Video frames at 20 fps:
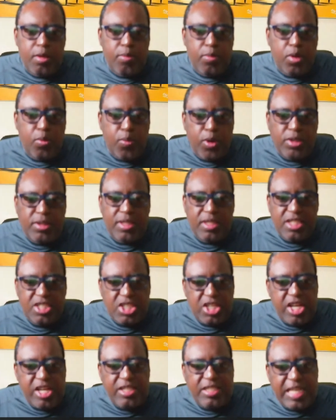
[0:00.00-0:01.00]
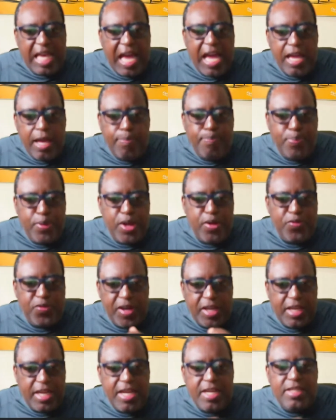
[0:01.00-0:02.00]
but Shearer's Aya play
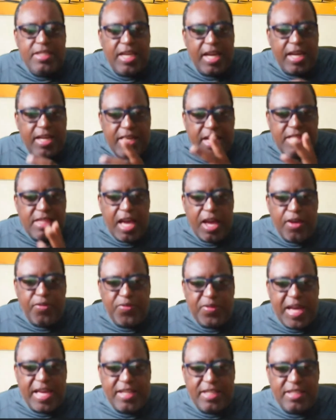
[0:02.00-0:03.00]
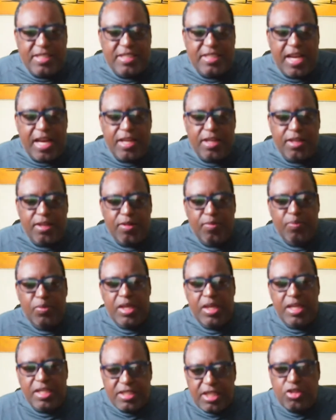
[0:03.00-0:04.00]
for India, not Afghanistan.
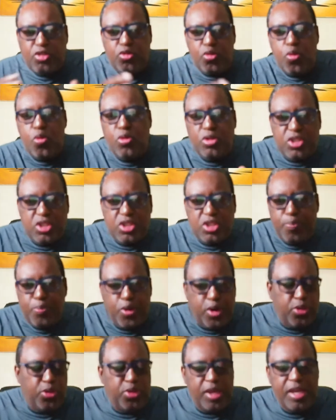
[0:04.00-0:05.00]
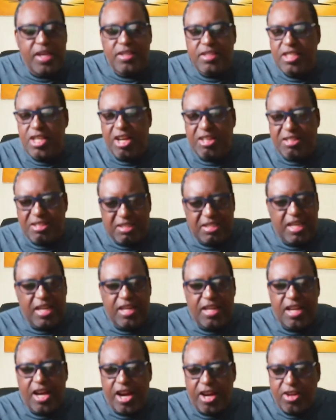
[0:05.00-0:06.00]
Is it two separate things you are
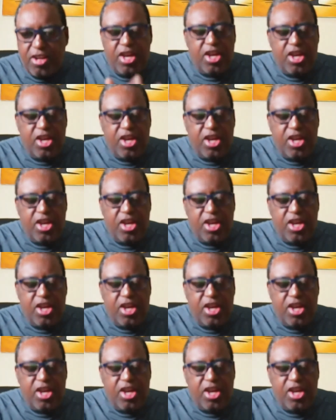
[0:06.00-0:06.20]
saying, or